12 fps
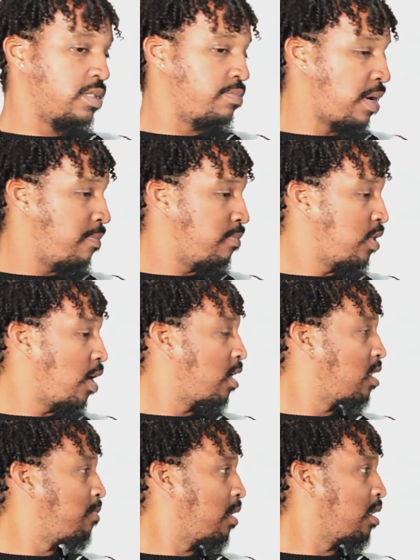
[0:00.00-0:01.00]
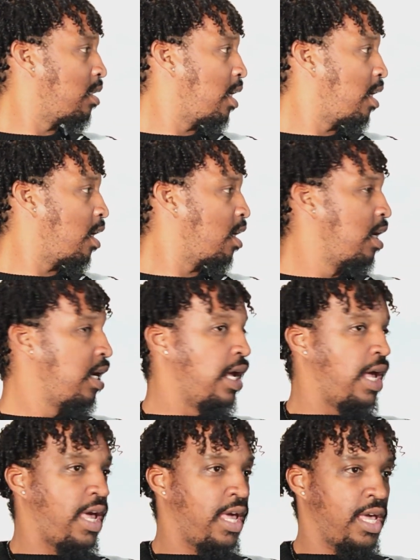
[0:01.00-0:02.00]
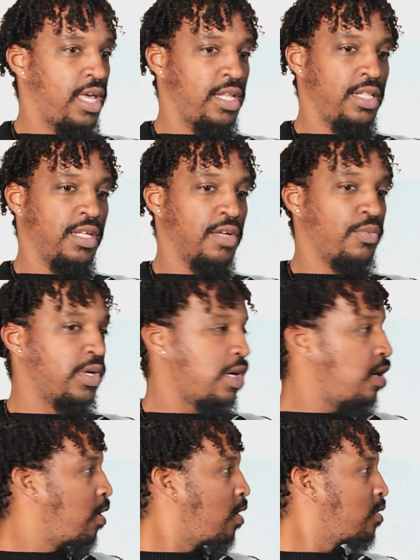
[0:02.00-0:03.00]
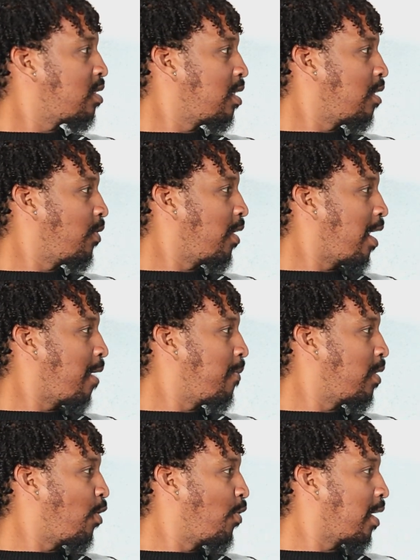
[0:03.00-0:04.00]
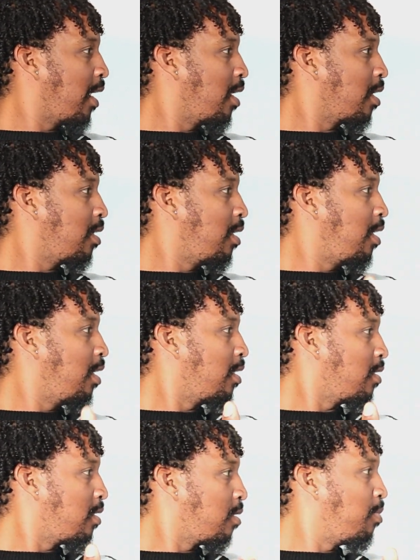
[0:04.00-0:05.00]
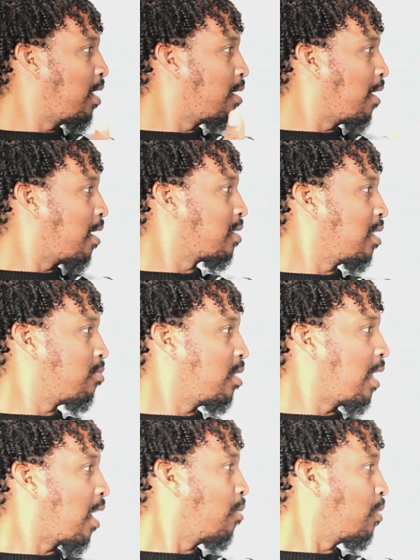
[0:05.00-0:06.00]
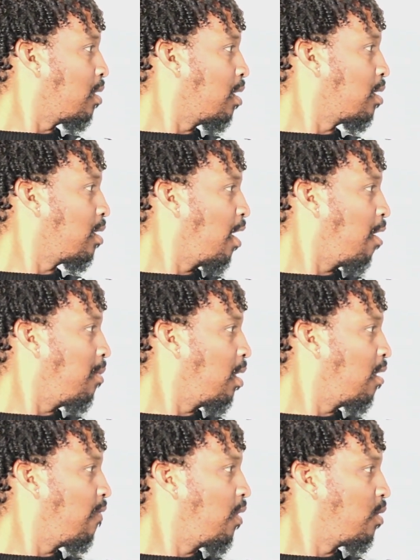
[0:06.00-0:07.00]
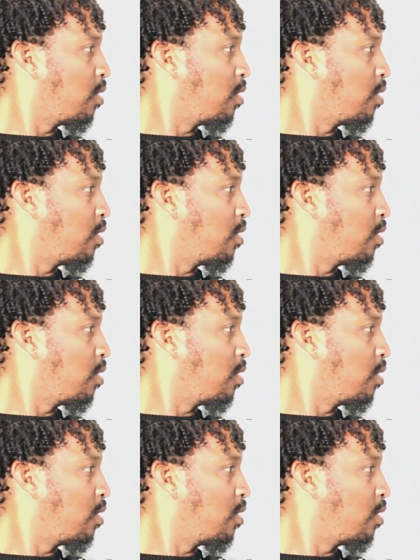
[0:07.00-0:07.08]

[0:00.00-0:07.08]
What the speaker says: My daughter's been in there, and look, we're co-hosting, and we're able to organically speak about something that could potentially help me in the future.